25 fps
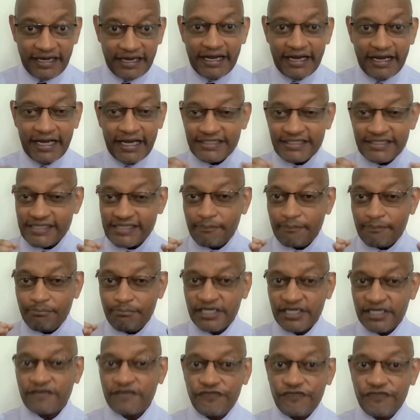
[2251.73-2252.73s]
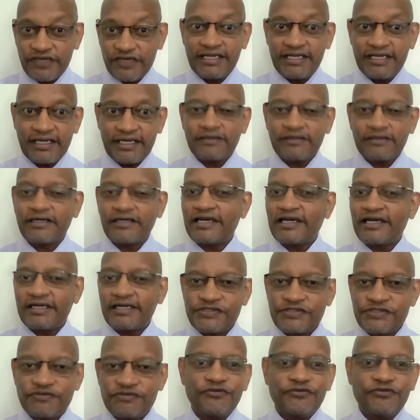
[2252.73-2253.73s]
it's a big failure, at
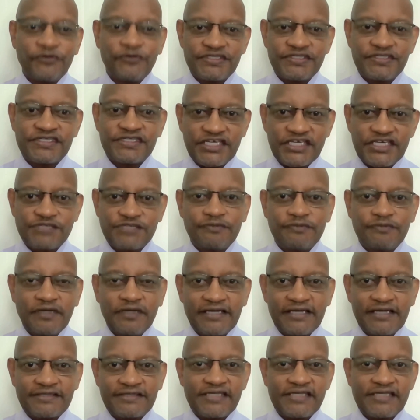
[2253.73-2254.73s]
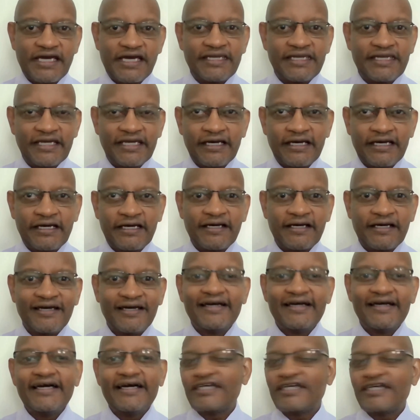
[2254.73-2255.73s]
least we've noticed as an
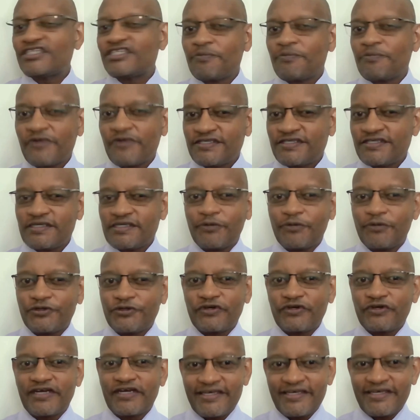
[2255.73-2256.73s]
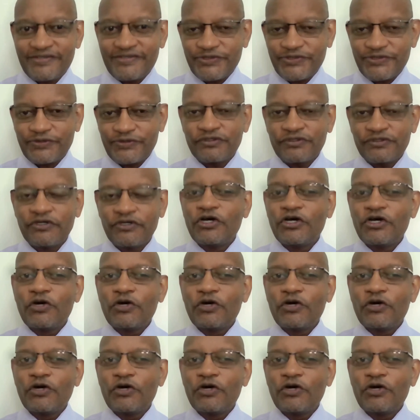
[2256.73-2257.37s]
enterprise support organization.